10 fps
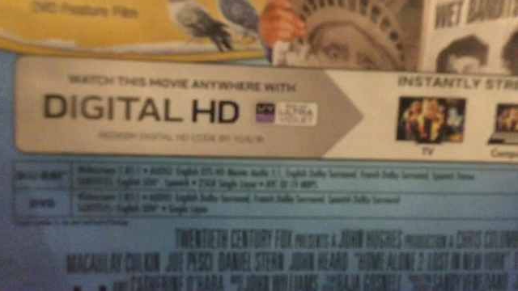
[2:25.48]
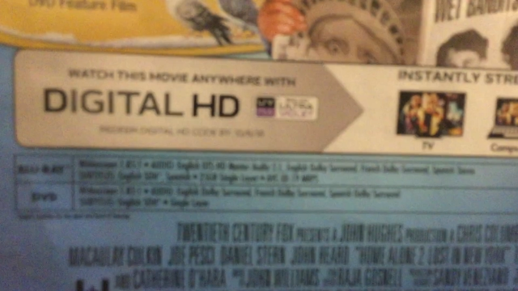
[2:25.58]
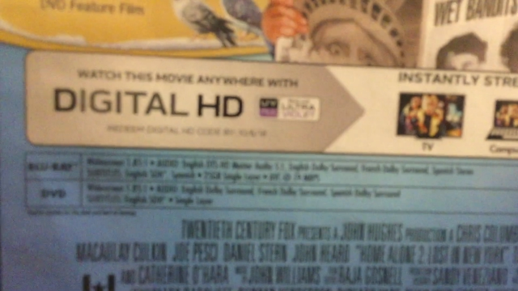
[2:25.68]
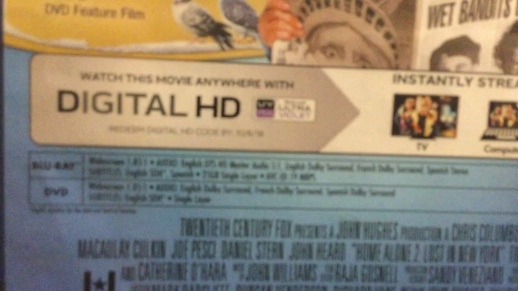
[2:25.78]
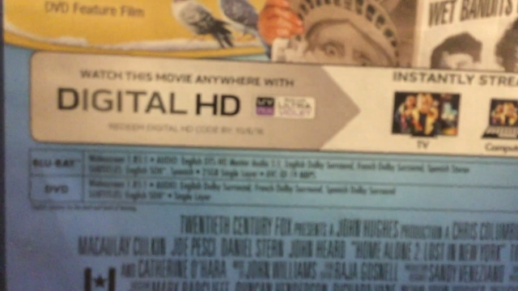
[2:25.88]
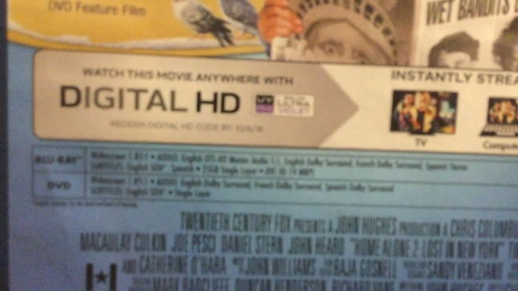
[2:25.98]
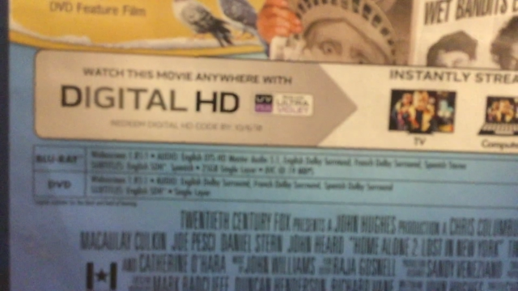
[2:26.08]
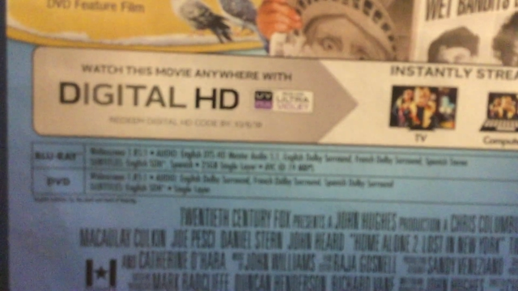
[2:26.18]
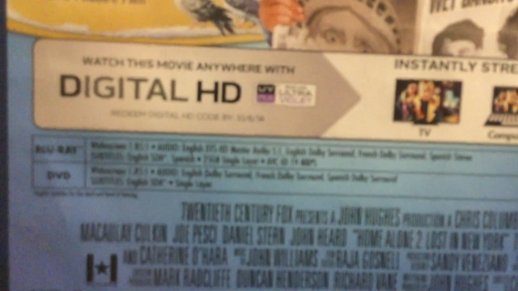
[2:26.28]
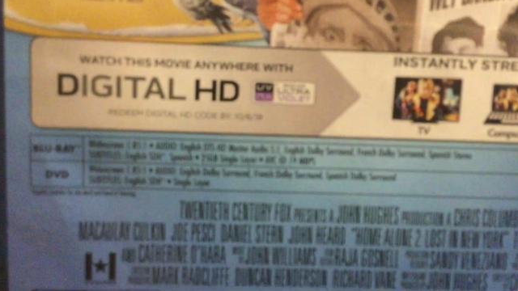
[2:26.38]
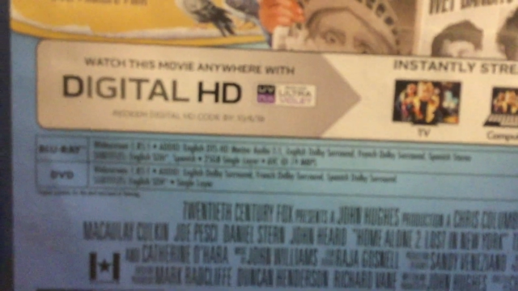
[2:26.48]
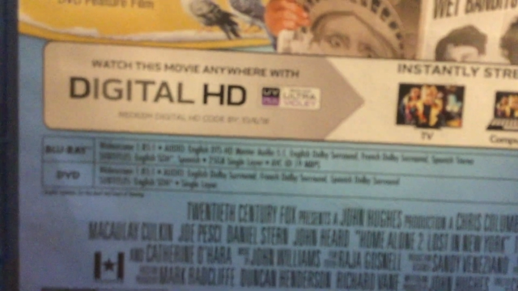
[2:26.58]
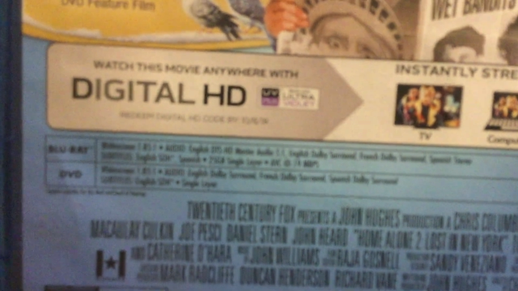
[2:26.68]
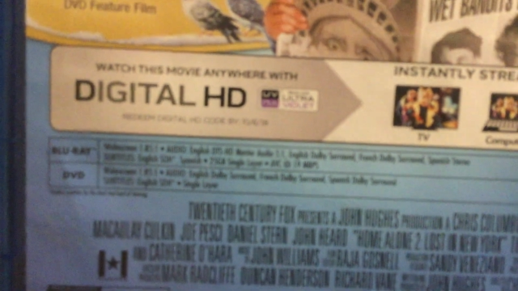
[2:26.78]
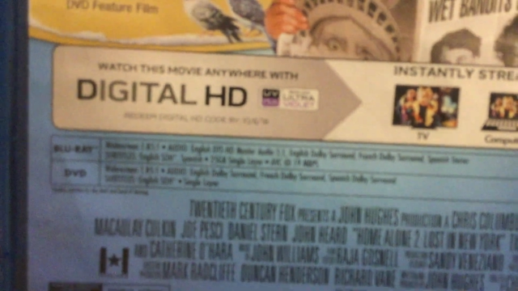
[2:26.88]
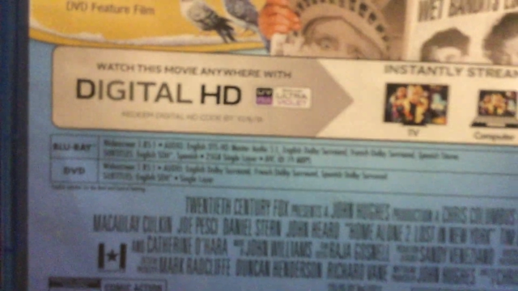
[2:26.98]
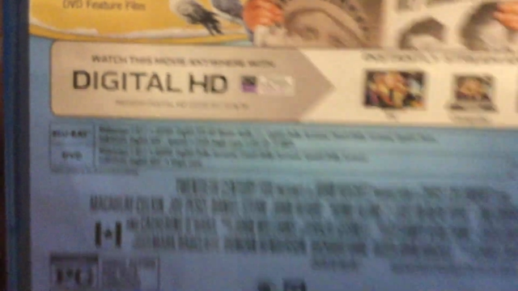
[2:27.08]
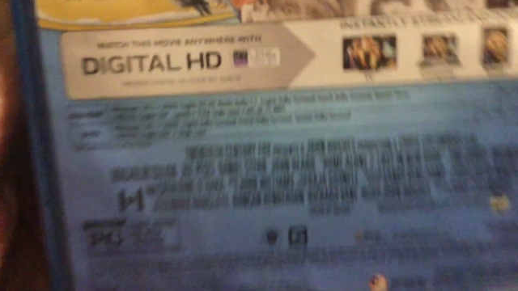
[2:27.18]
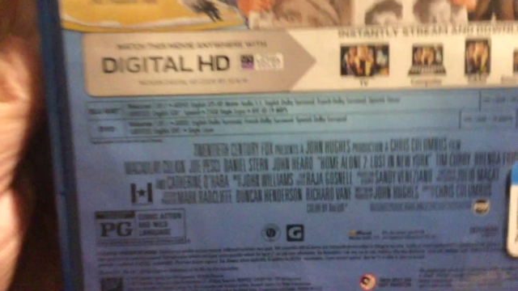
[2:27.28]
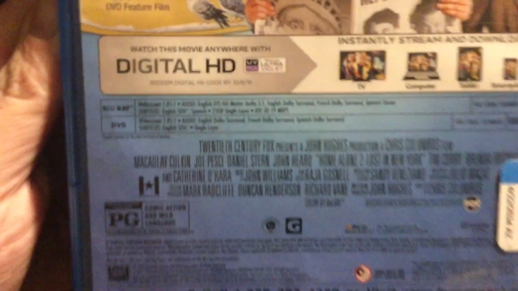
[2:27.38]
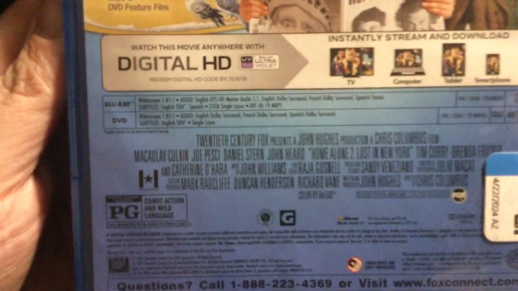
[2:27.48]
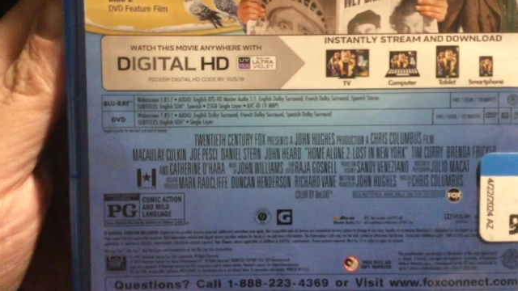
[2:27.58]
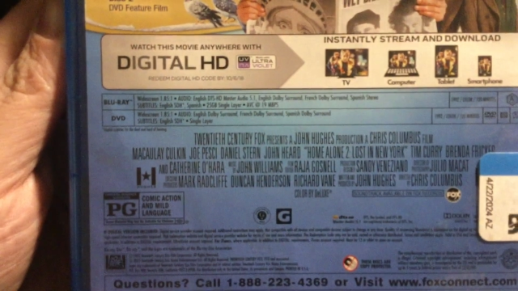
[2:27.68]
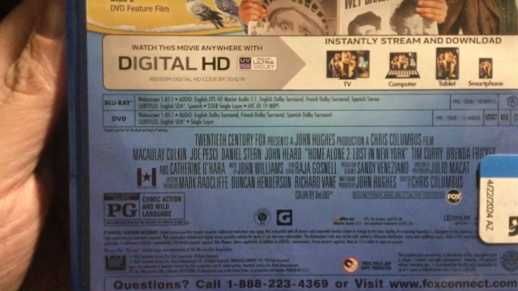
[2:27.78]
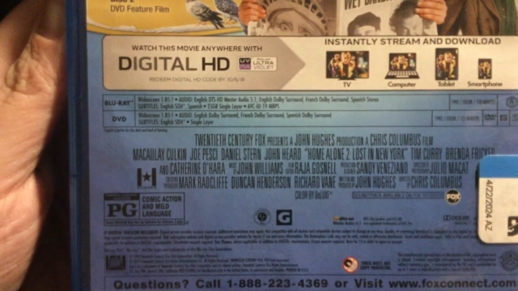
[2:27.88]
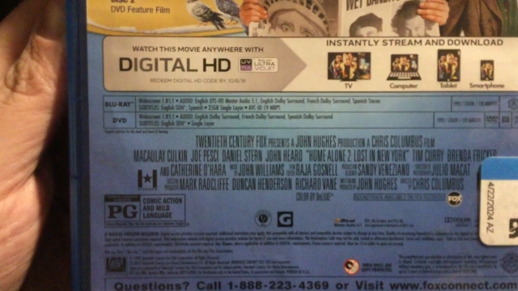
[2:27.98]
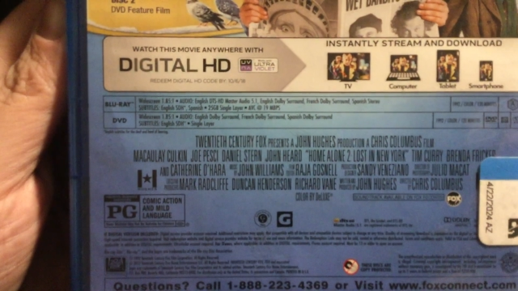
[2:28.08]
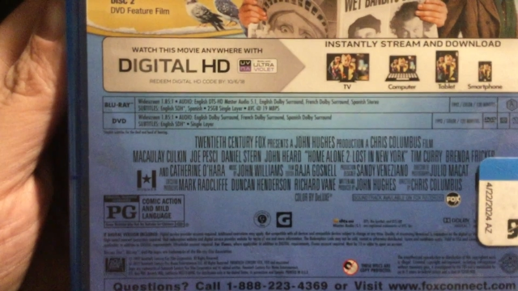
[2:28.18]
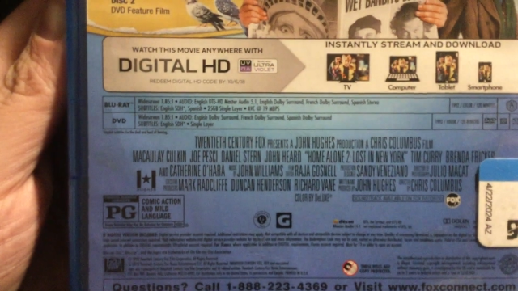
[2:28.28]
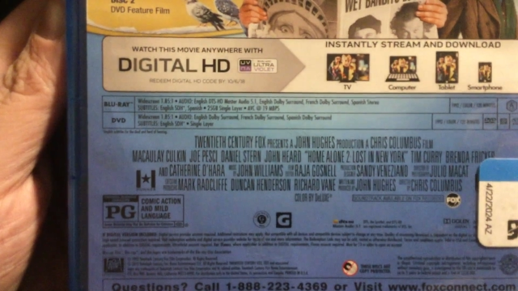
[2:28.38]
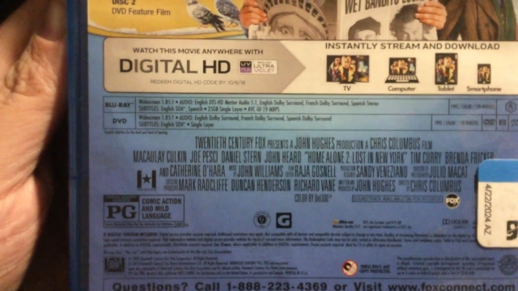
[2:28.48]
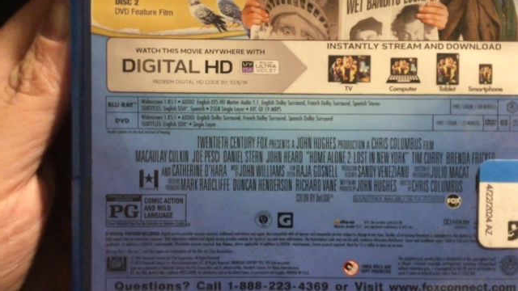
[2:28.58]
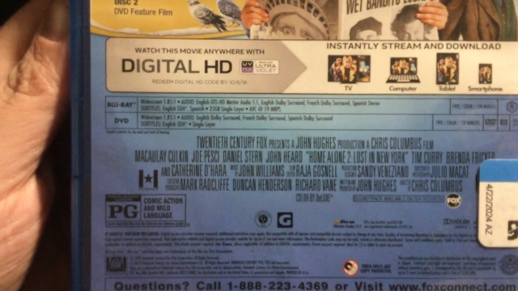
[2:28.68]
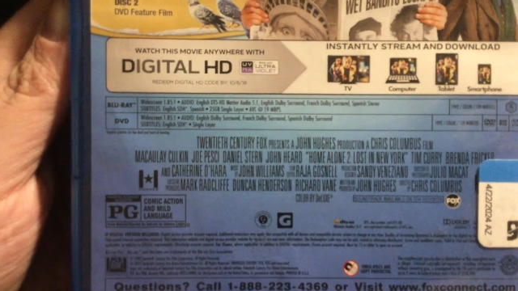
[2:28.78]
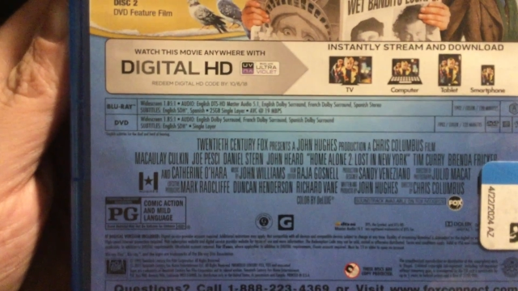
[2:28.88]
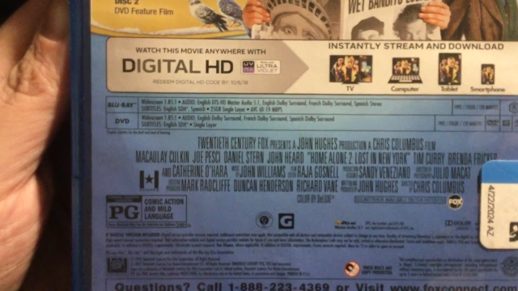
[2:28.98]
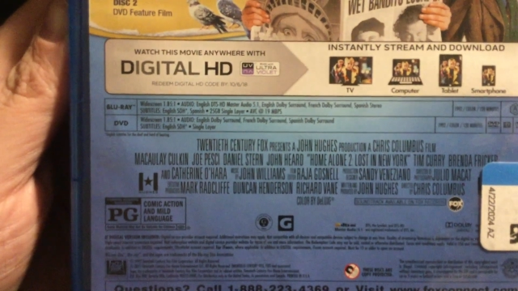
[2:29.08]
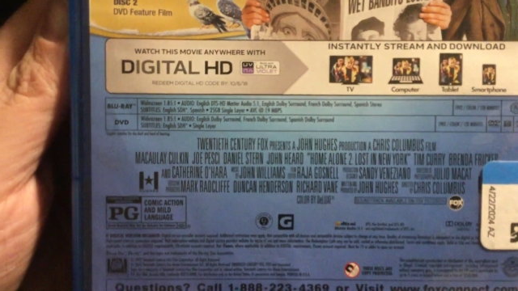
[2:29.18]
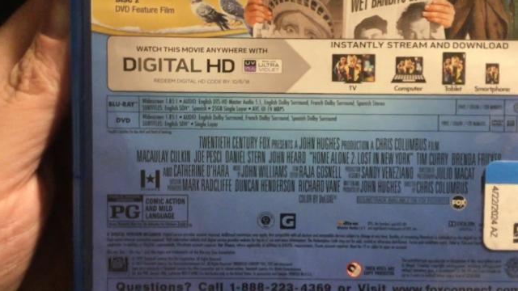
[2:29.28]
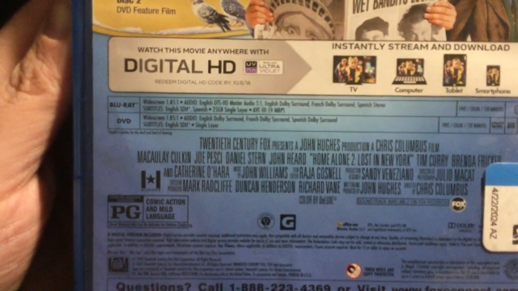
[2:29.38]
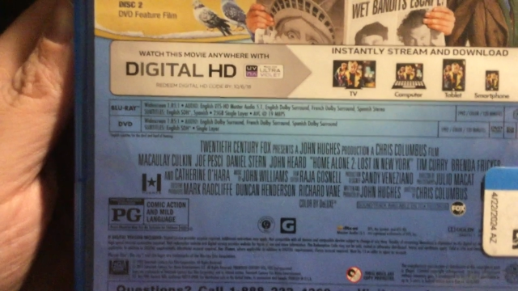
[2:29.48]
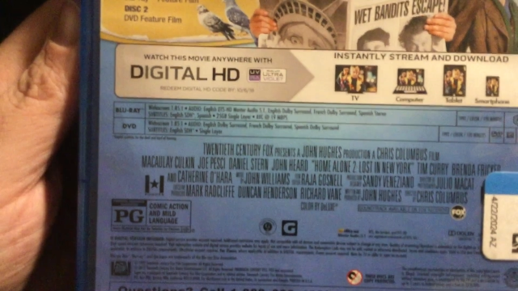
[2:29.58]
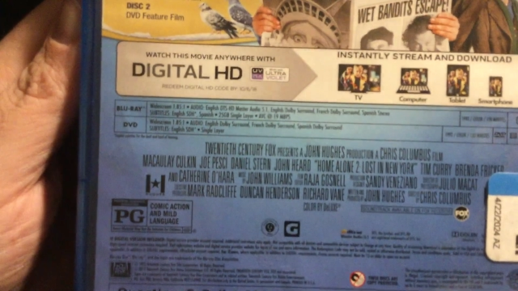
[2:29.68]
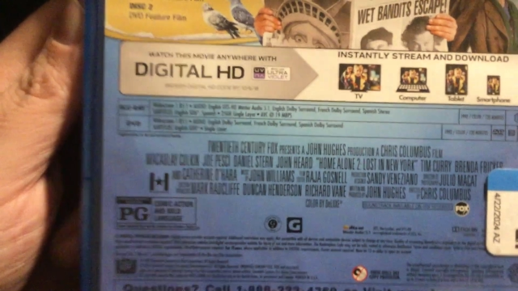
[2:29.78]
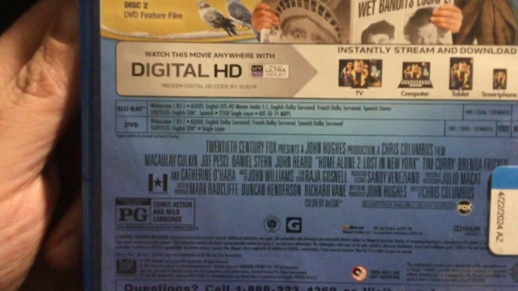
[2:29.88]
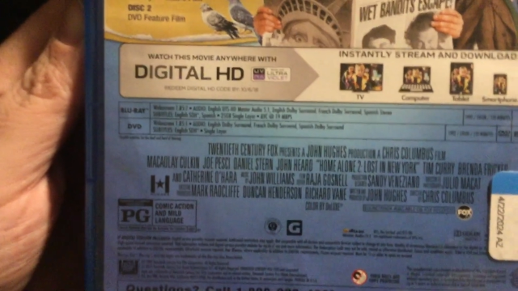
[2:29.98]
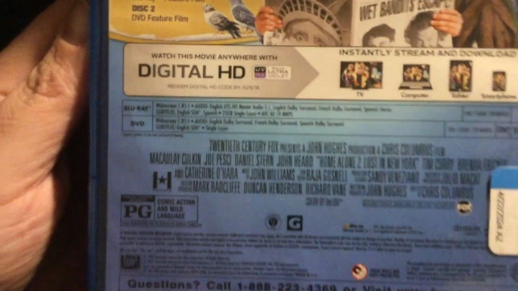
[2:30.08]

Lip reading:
[unreadable: no face in view]